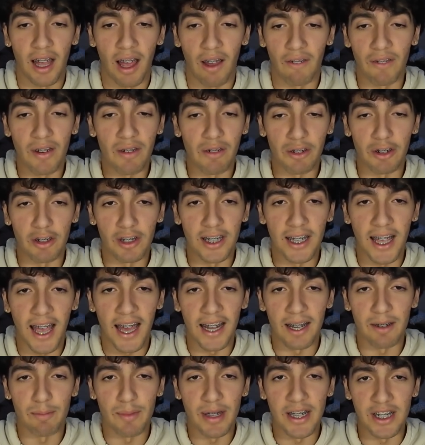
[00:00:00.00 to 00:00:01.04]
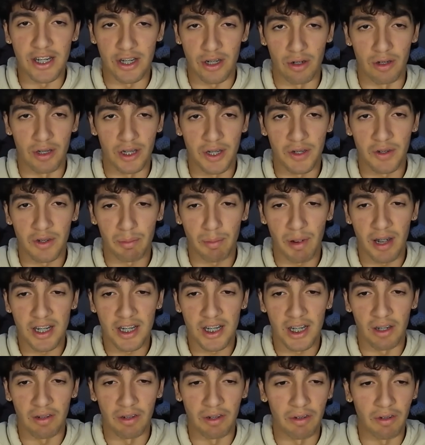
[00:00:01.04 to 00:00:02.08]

I've never really had to make choices for myself.